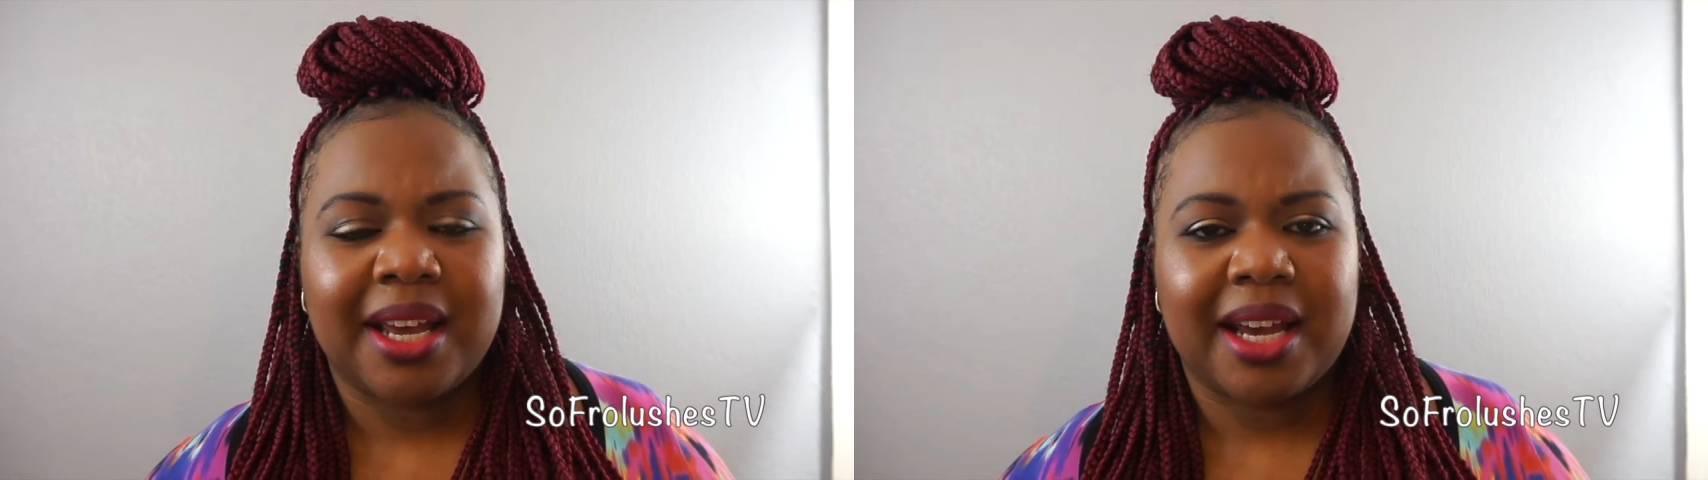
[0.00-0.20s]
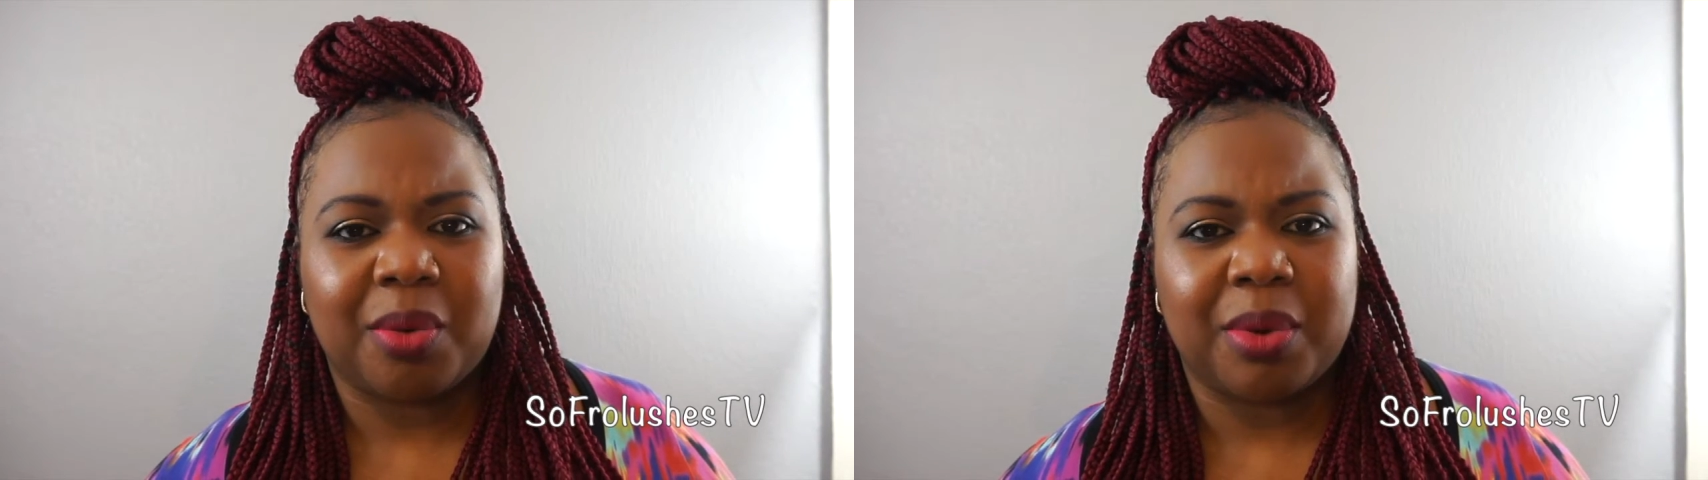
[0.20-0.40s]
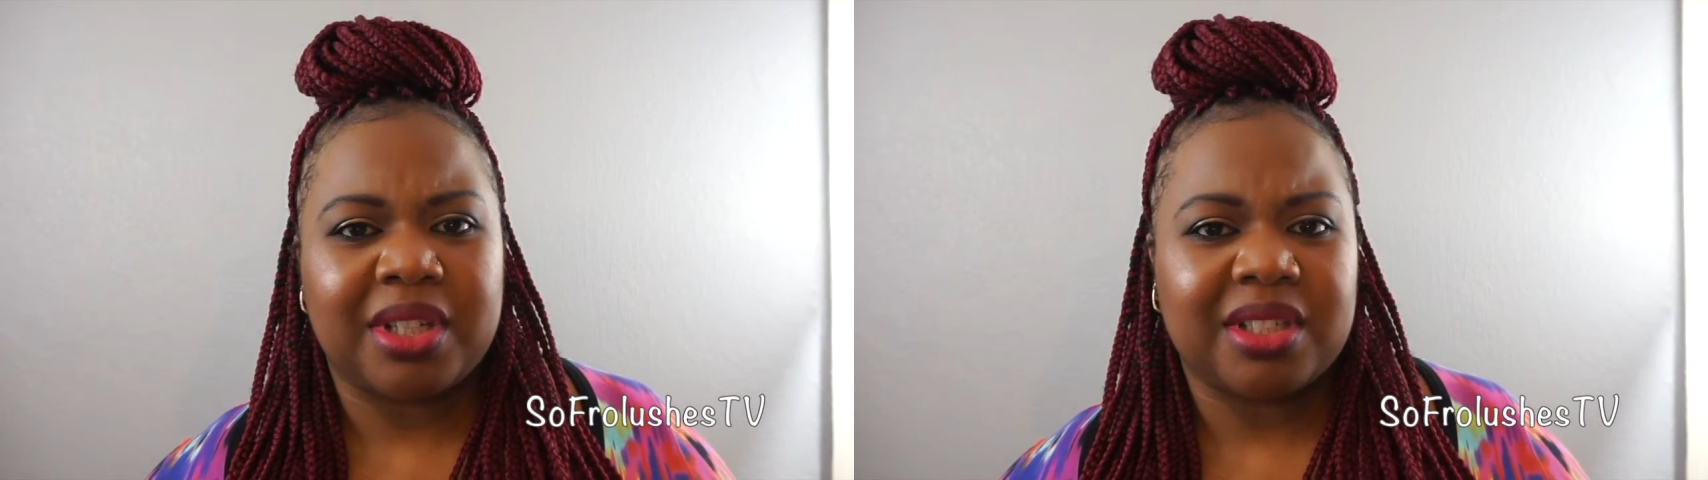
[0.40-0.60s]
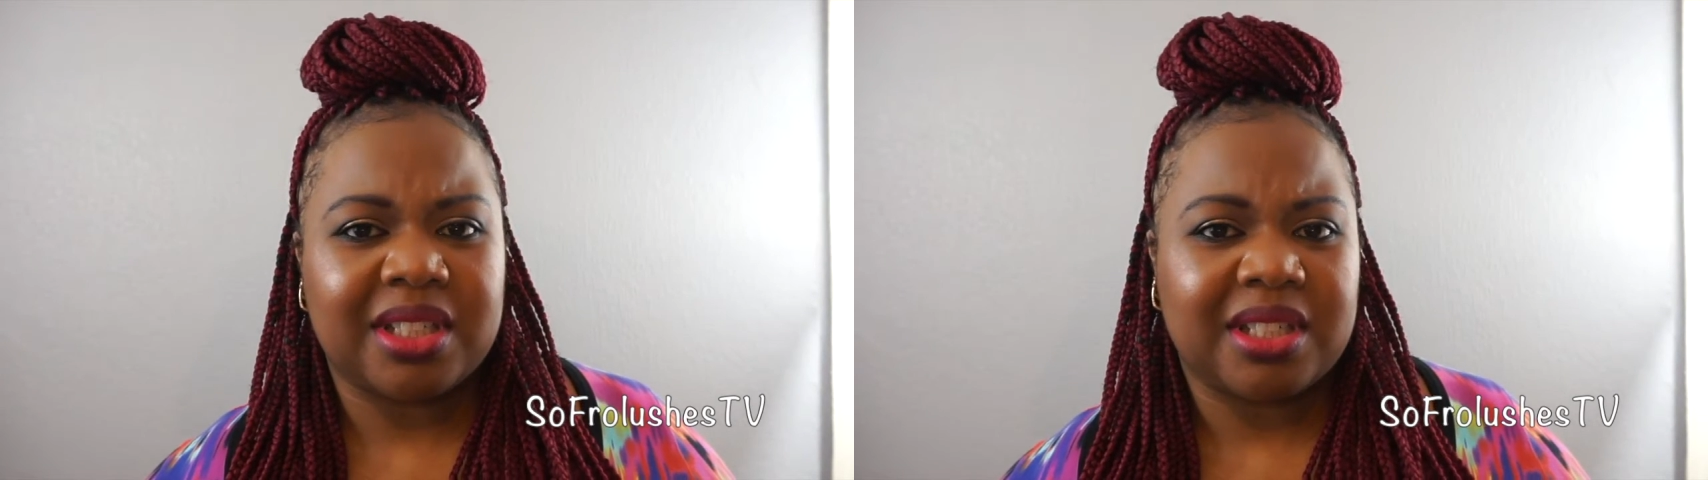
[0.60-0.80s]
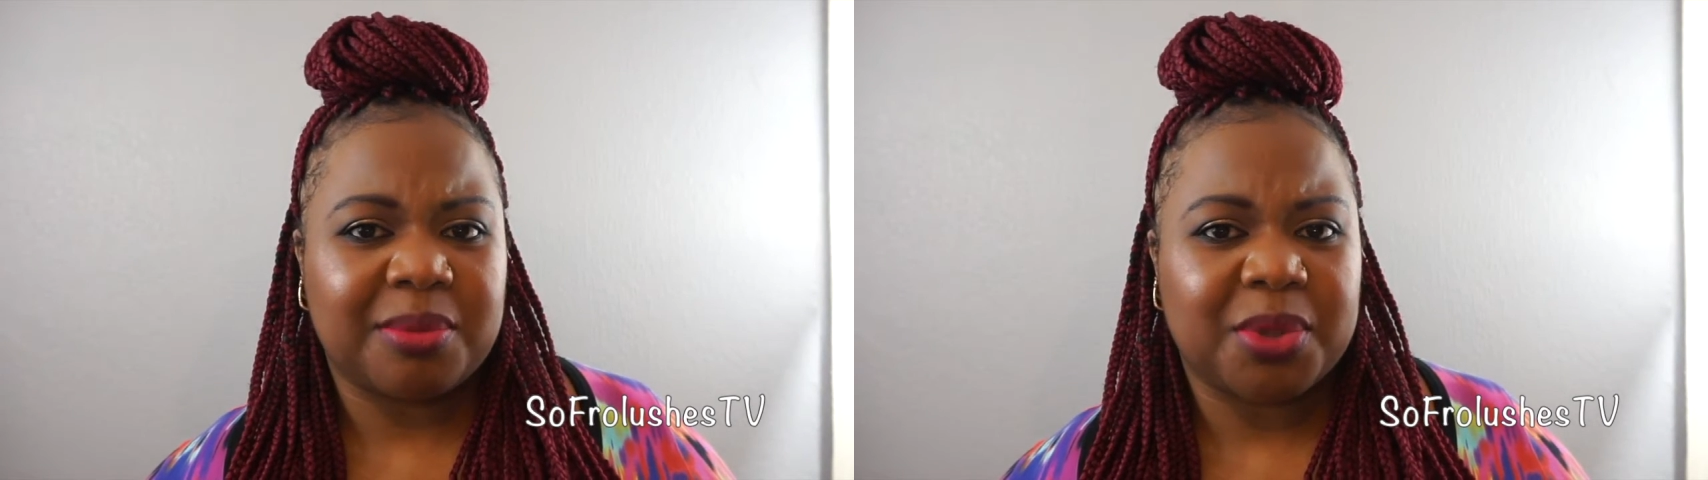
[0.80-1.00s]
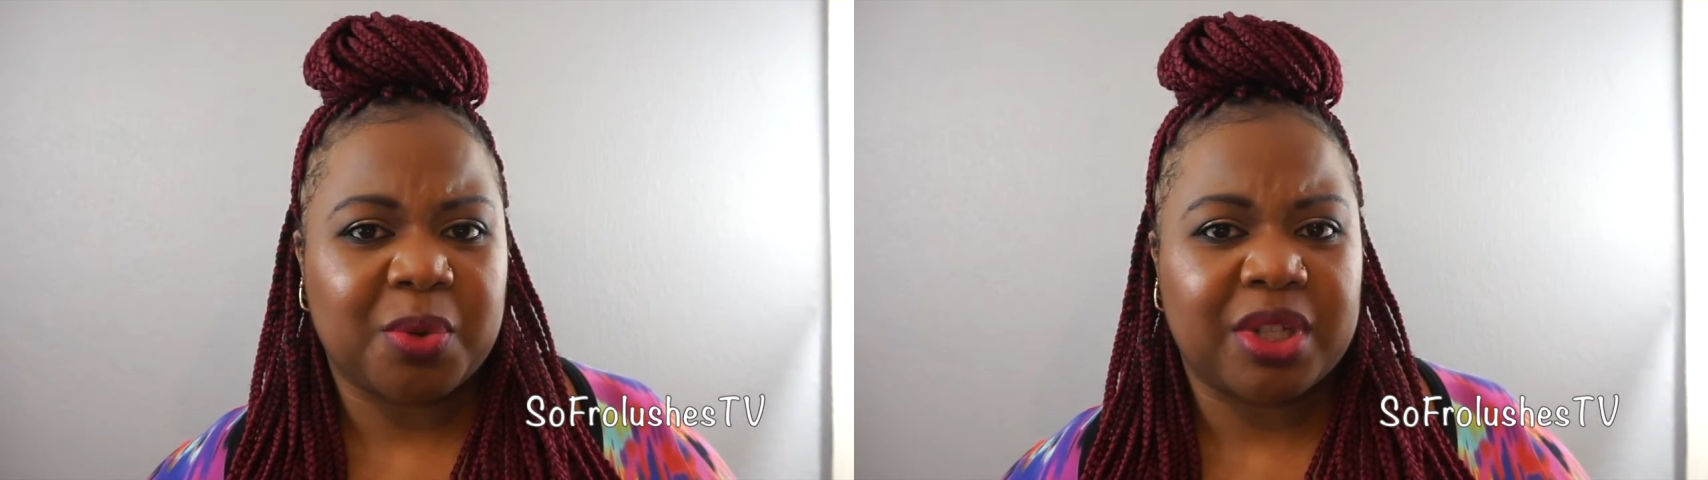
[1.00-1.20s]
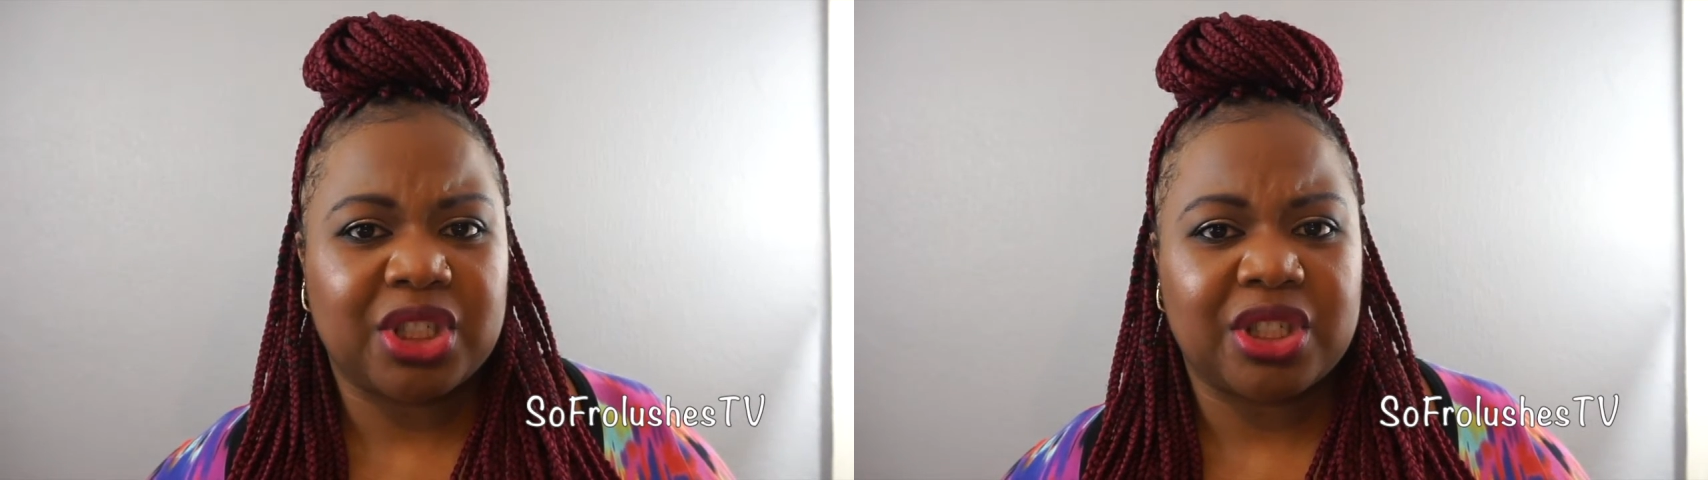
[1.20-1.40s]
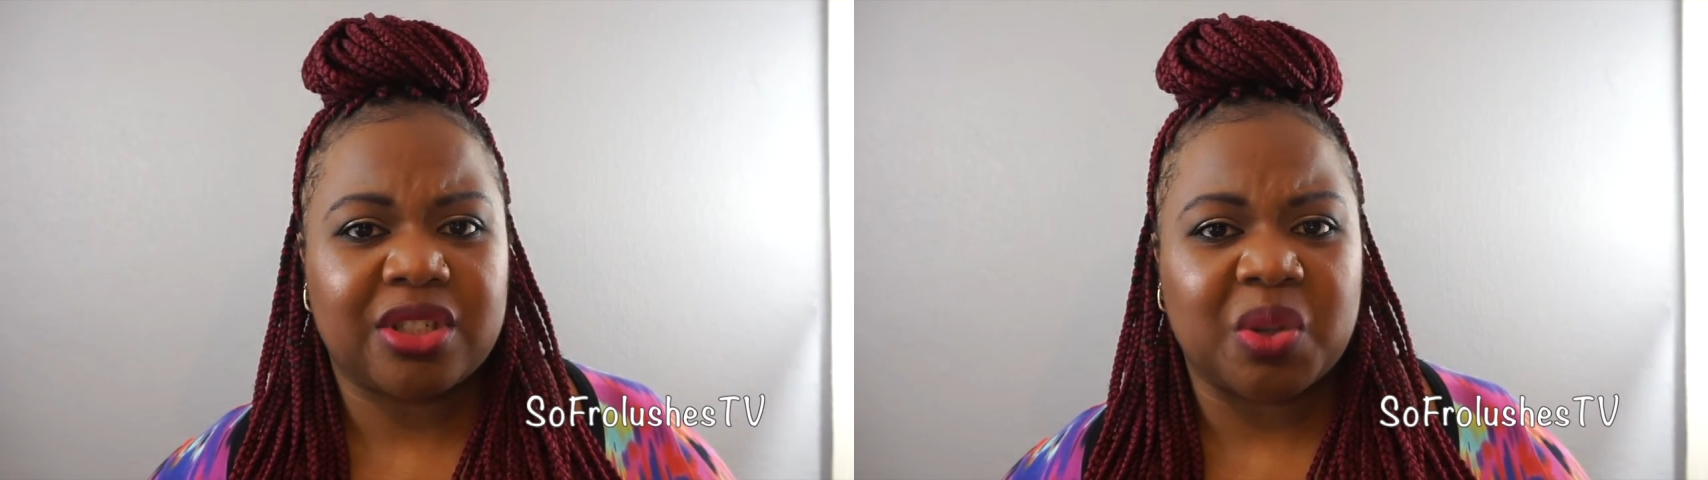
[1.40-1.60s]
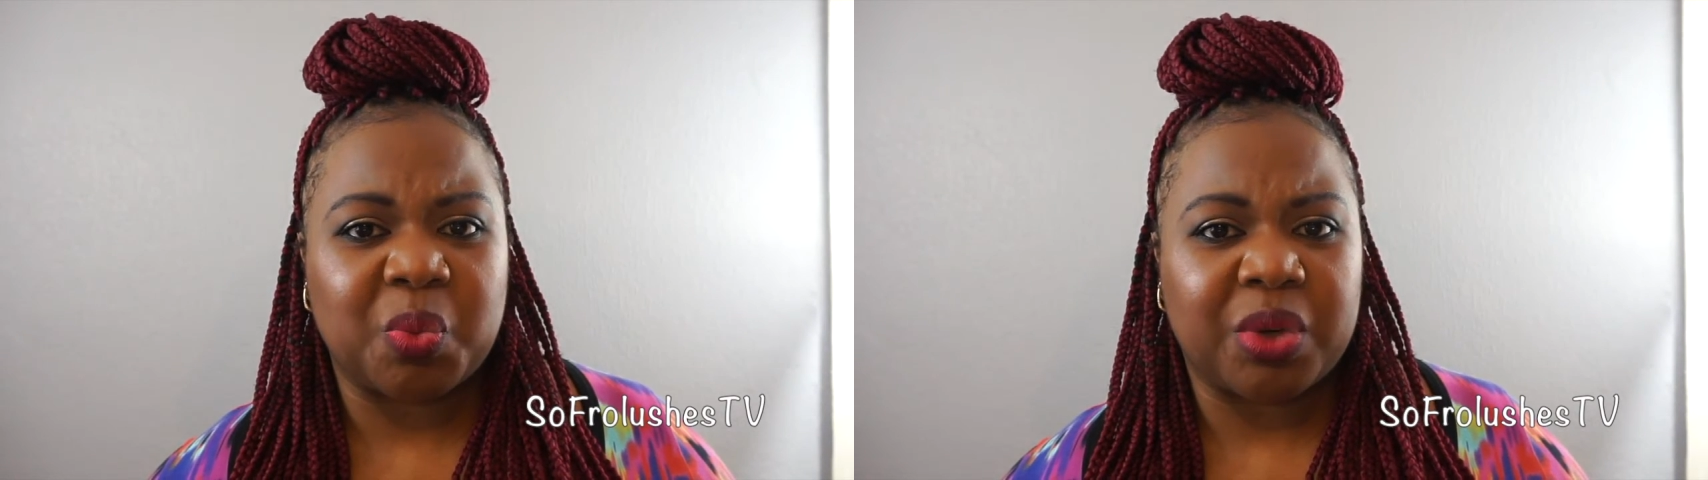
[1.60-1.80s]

I went and did some swatches on